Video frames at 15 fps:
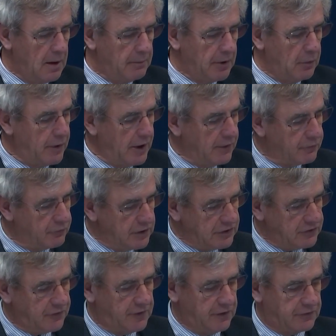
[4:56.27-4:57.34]
But we have
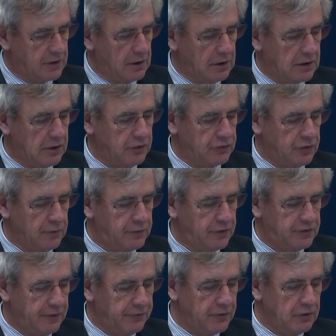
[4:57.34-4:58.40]
reached this conclusion for
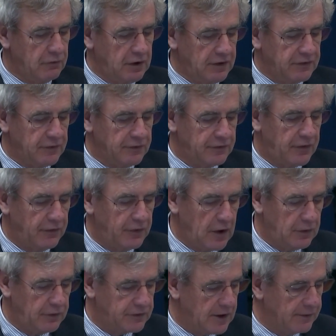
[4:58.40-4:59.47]
different reasons than
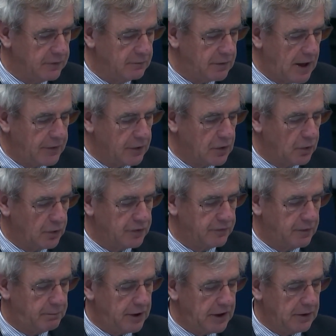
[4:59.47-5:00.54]
those given by the Court
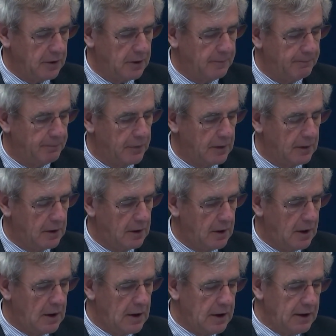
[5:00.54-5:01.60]
of Appeal.
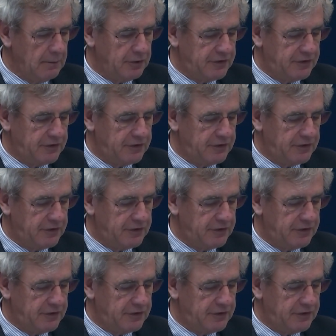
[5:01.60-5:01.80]
In